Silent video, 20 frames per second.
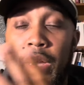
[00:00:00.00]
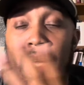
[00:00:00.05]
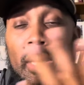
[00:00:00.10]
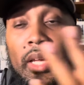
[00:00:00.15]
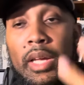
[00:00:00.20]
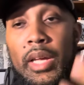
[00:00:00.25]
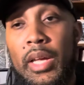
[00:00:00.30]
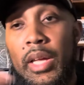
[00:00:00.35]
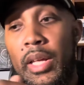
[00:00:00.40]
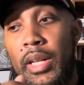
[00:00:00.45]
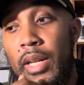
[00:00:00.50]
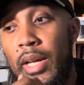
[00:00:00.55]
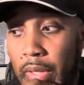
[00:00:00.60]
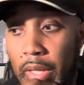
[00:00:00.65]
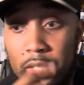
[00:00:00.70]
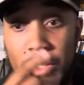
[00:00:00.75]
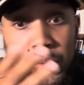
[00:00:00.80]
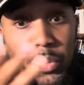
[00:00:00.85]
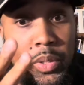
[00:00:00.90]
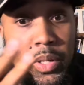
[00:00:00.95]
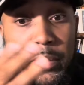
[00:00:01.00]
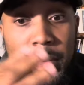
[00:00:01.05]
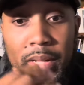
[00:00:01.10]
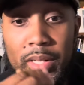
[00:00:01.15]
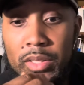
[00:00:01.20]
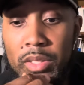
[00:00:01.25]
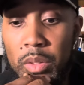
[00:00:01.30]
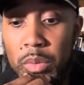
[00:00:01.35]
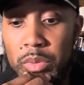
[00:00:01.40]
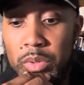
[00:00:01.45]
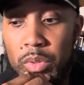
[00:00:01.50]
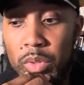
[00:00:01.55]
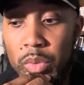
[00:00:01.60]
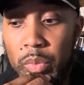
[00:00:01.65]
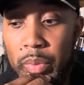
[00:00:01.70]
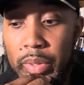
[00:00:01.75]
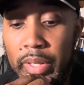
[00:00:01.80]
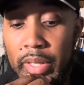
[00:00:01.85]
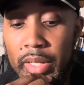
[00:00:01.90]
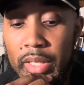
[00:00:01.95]
And that's everybody thought was going to
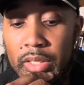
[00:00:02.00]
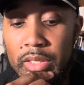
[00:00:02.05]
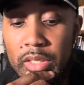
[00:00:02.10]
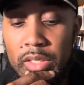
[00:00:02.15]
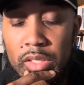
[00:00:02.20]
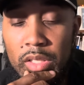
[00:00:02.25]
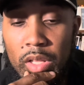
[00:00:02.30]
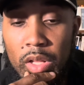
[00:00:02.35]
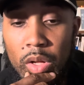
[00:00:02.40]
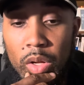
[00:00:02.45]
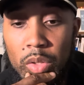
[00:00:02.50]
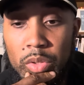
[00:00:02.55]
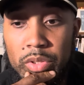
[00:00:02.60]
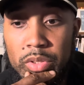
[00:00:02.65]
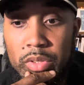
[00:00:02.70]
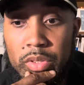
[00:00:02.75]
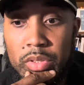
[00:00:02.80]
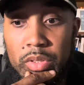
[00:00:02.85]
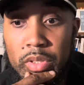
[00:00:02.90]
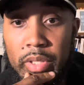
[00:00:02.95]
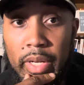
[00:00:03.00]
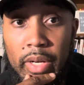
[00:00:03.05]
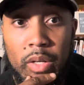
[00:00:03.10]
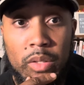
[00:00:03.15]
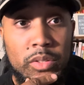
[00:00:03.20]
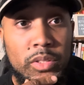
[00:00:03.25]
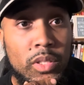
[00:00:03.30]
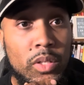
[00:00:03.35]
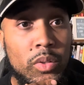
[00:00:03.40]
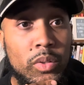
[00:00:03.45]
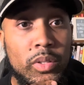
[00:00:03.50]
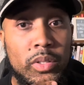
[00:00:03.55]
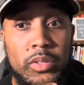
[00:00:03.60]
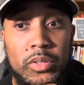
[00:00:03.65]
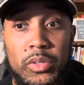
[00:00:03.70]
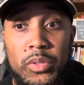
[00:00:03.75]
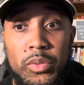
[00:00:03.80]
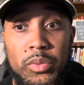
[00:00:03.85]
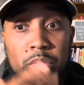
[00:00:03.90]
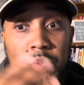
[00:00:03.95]
win. They just lost to Arizona.
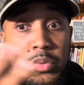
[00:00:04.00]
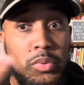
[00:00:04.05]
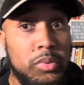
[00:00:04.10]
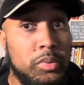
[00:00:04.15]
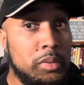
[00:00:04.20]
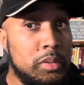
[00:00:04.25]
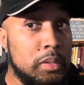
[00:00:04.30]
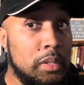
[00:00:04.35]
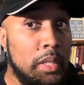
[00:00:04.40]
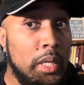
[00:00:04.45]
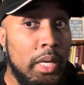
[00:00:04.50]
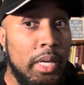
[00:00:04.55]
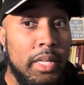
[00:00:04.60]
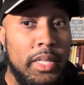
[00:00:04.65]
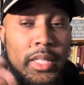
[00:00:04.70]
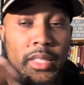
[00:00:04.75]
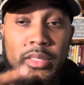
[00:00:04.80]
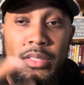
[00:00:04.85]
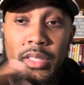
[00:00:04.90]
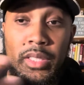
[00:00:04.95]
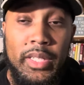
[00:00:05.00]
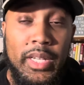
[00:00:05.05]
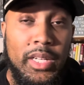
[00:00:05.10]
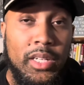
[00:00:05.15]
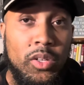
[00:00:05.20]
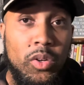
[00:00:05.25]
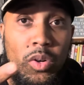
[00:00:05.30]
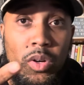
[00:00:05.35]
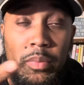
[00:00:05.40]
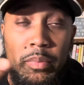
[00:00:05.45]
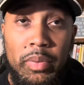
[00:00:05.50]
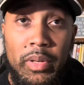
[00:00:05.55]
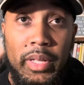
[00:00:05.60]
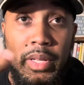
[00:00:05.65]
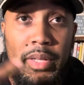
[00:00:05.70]
You, they still got to go and play